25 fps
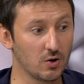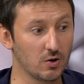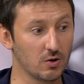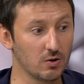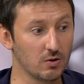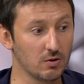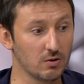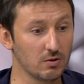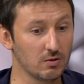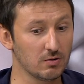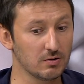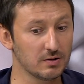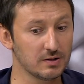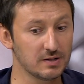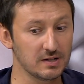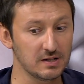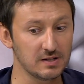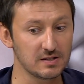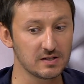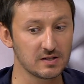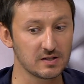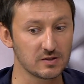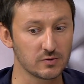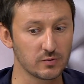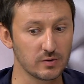All
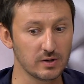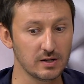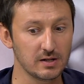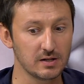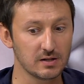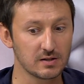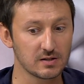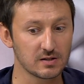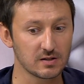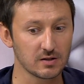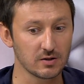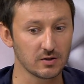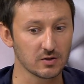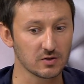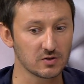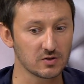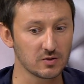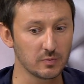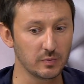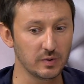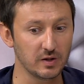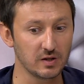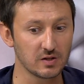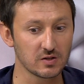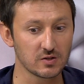this is really serious
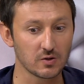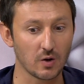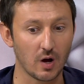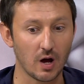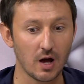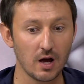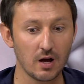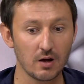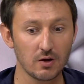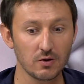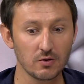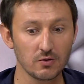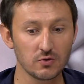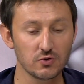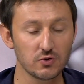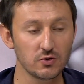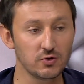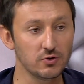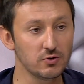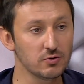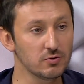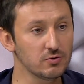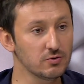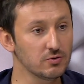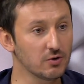topic, so how do
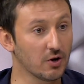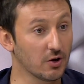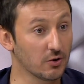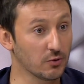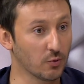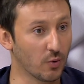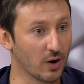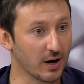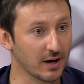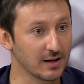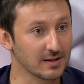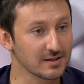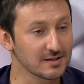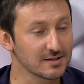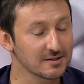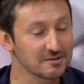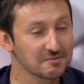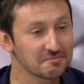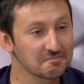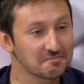you unwind?